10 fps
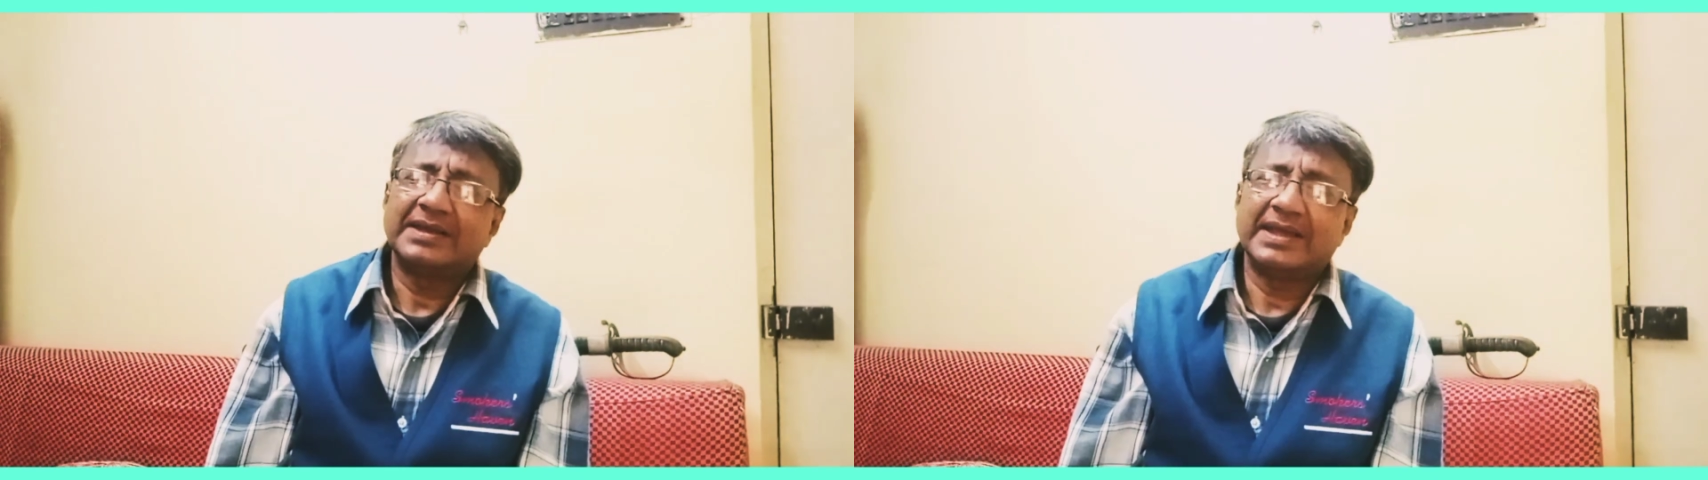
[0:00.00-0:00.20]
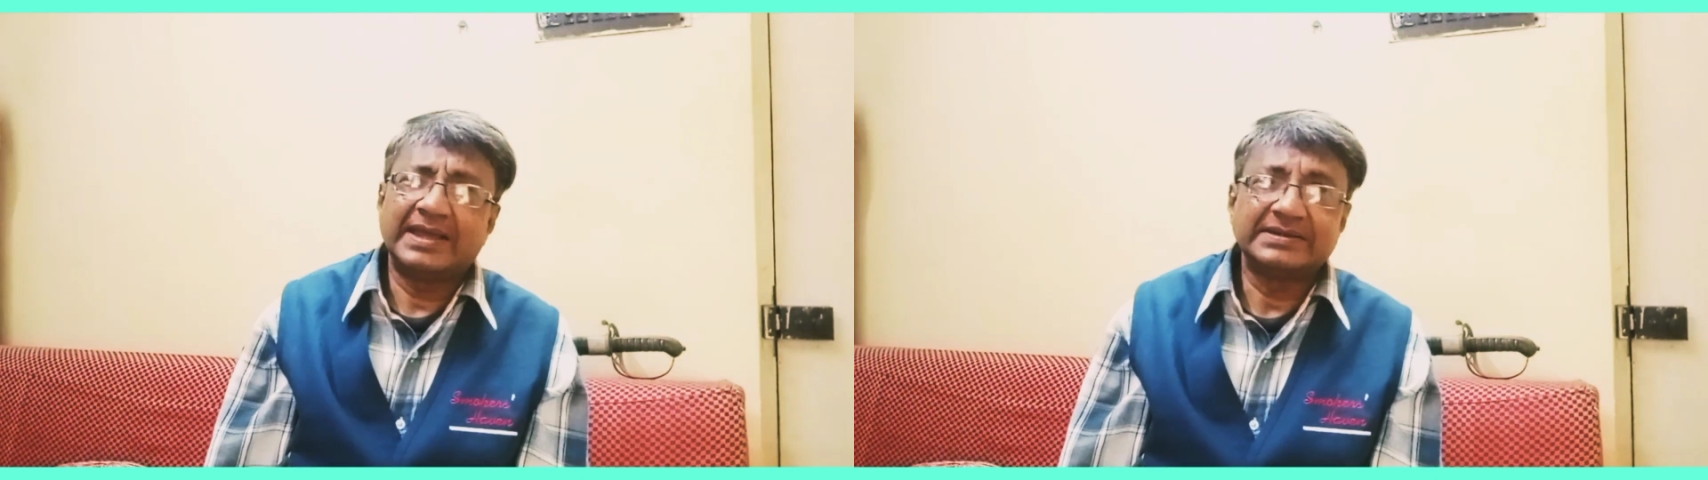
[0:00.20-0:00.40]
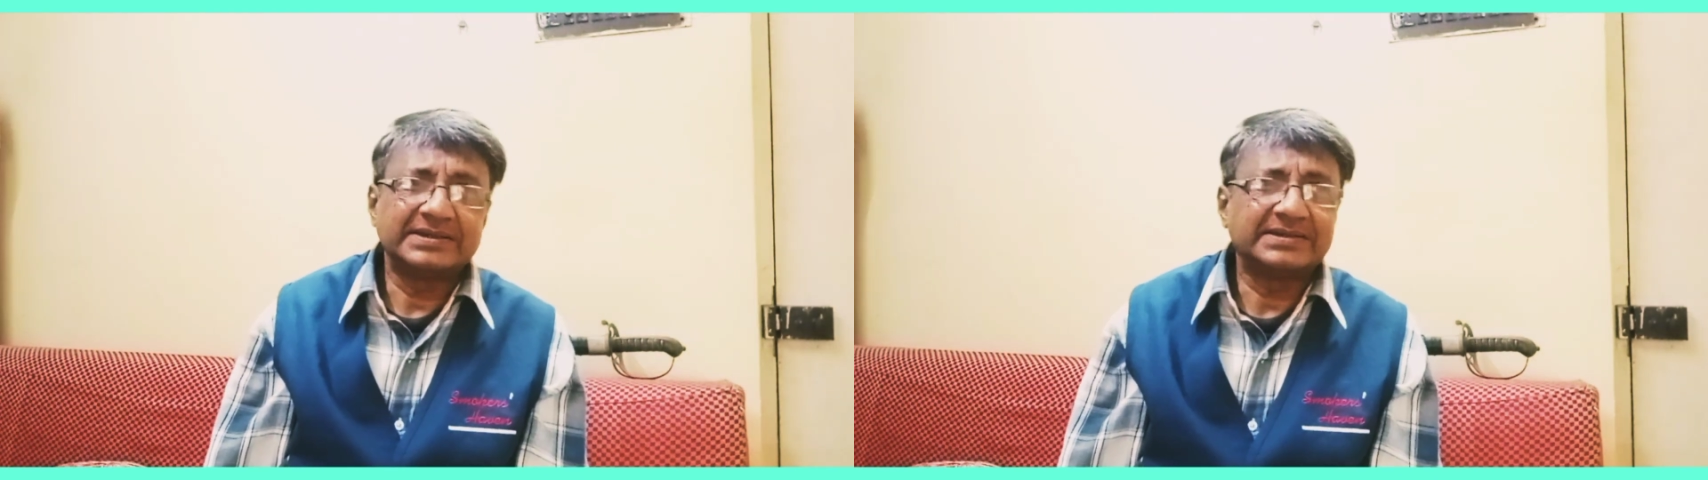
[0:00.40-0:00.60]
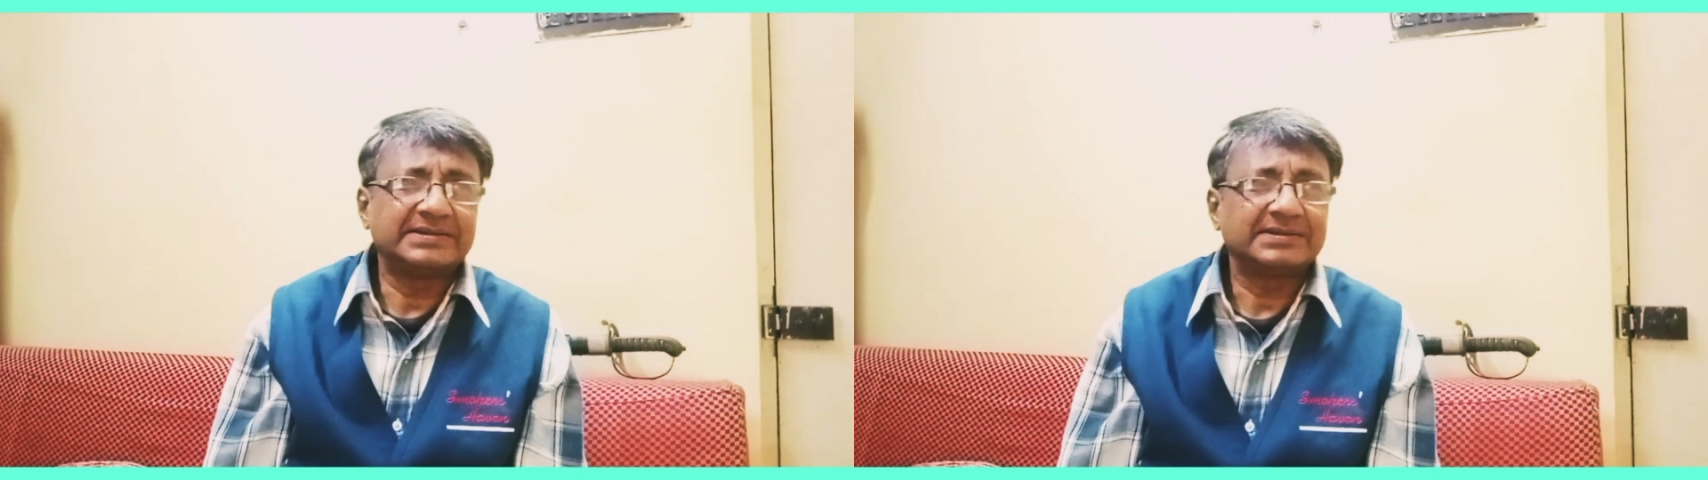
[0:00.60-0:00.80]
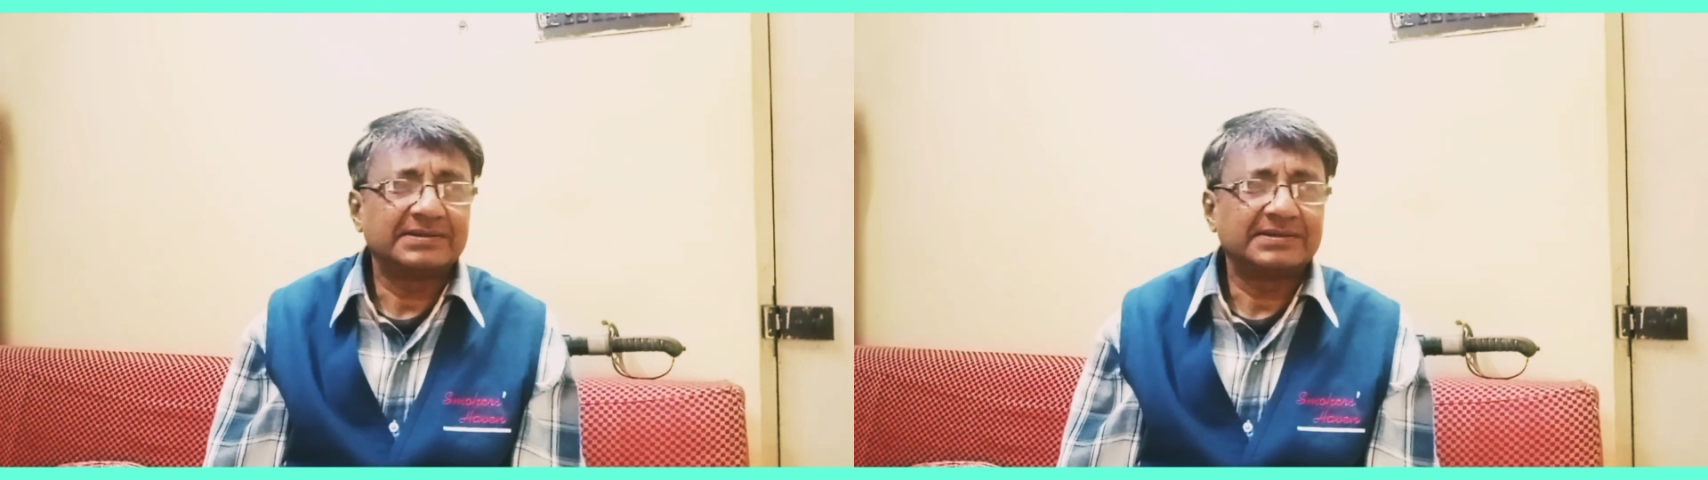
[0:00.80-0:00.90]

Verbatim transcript: ended